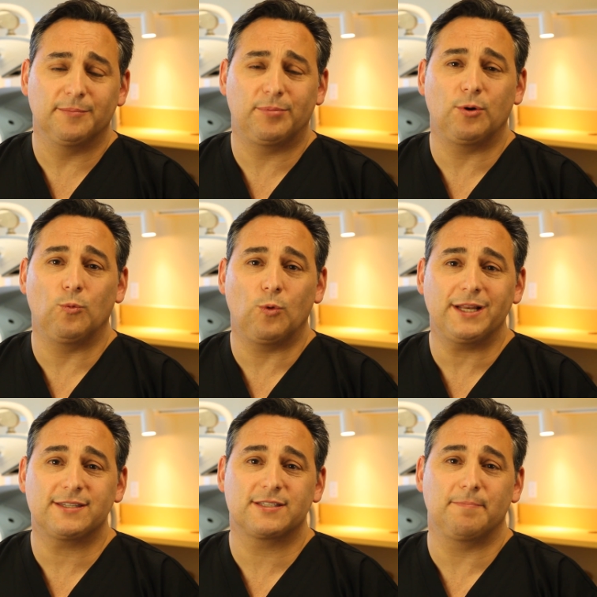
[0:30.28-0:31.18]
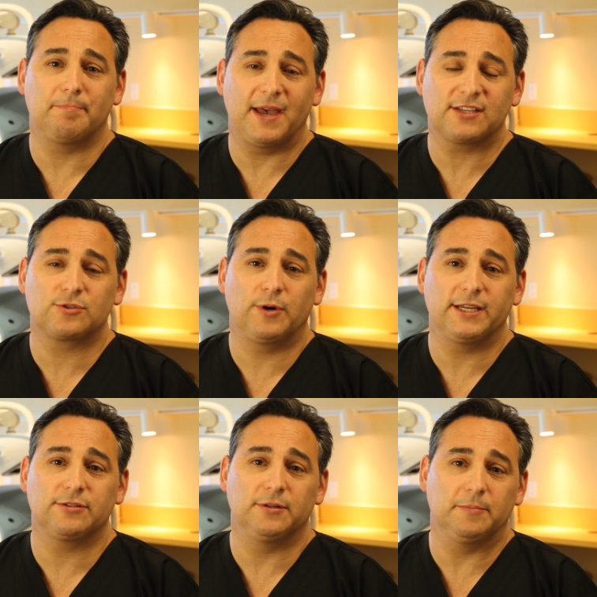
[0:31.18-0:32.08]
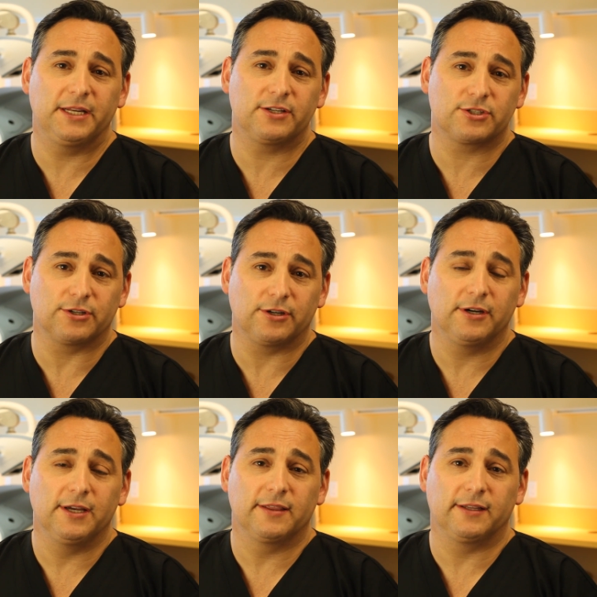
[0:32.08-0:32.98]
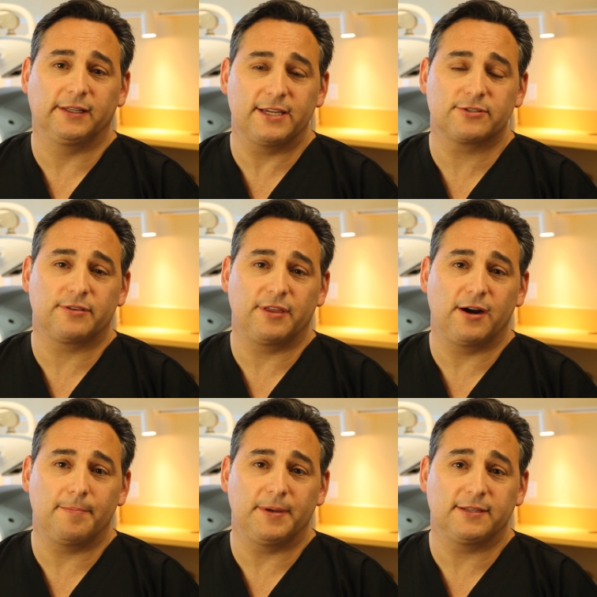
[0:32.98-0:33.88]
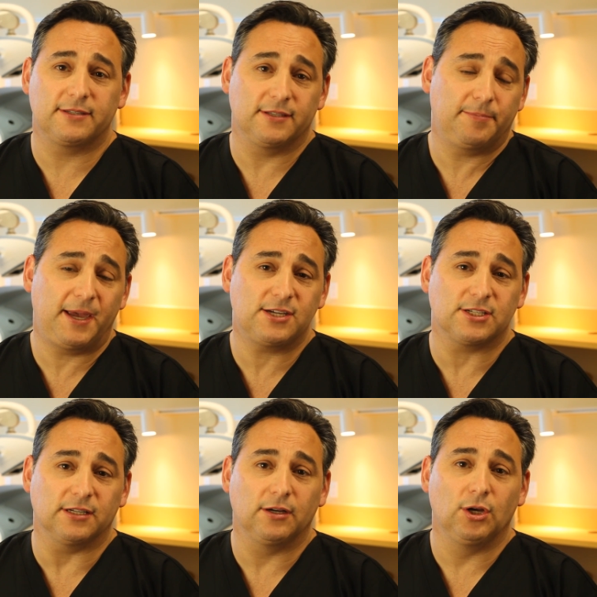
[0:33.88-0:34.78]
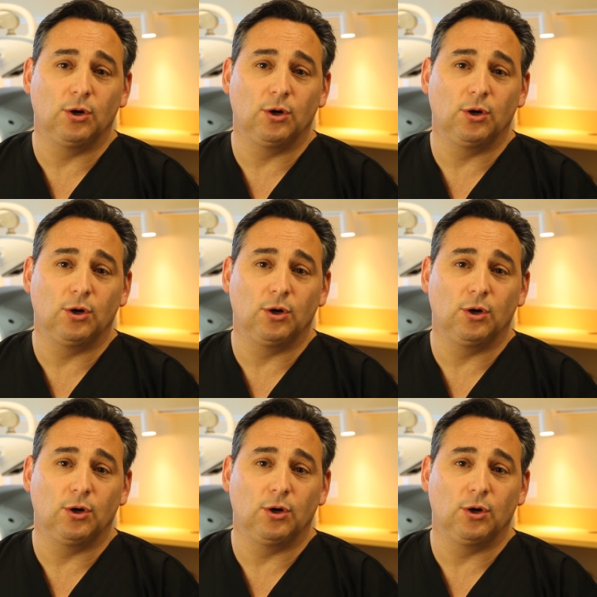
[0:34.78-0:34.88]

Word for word: But what's the best way to administer the laser therapy to the patient?